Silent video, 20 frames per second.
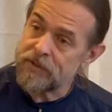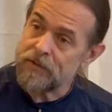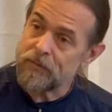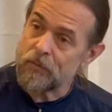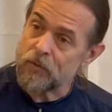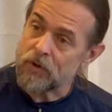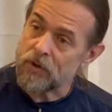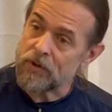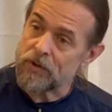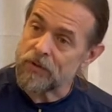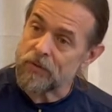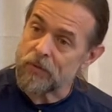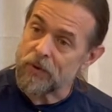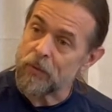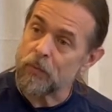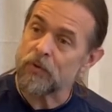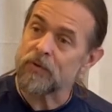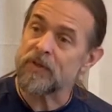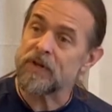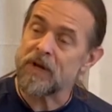
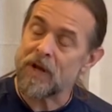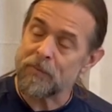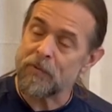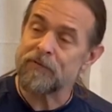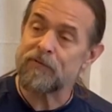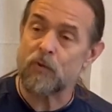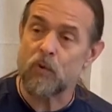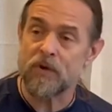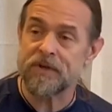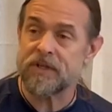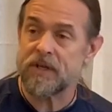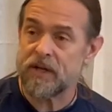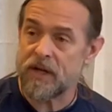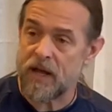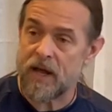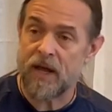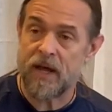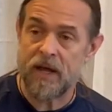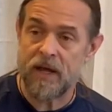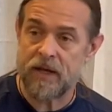were the number 14
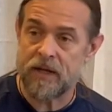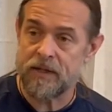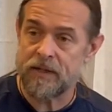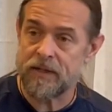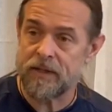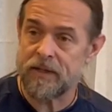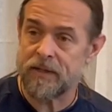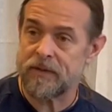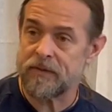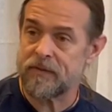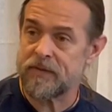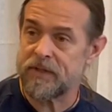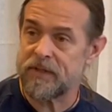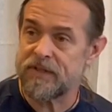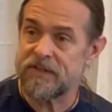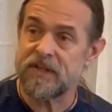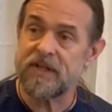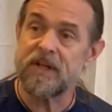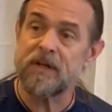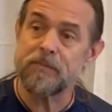ad in the
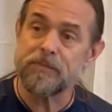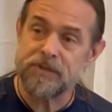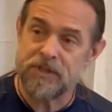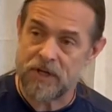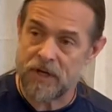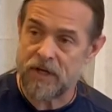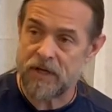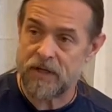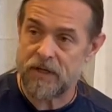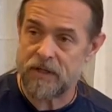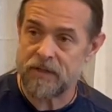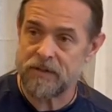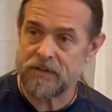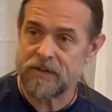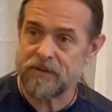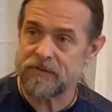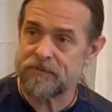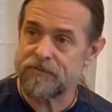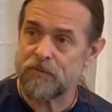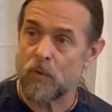CMJ
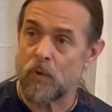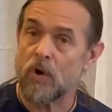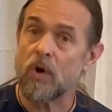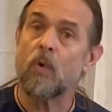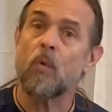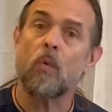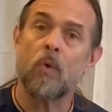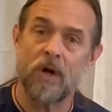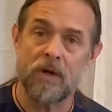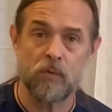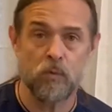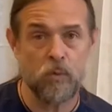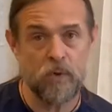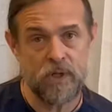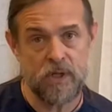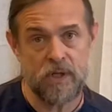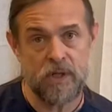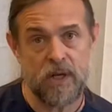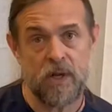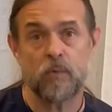for 1
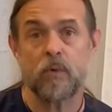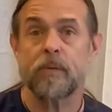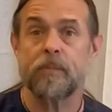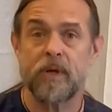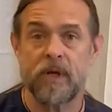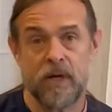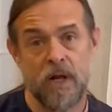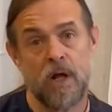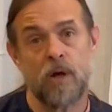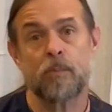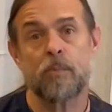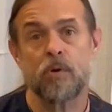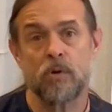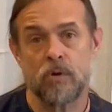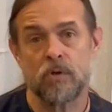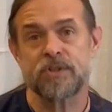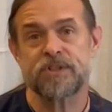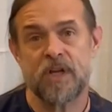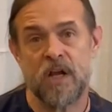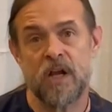week, and we beat out
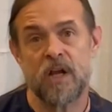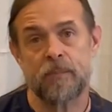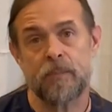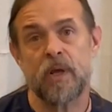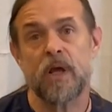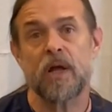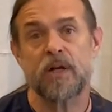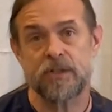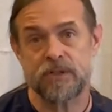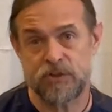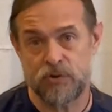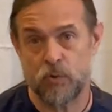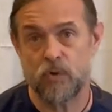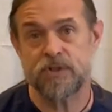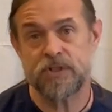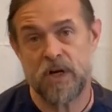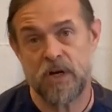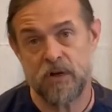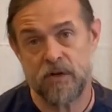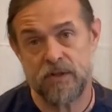Pearl Jam and
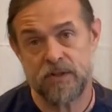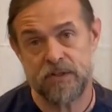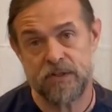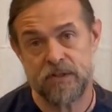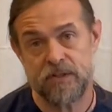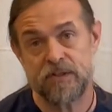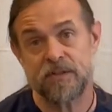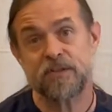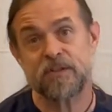George Harrison.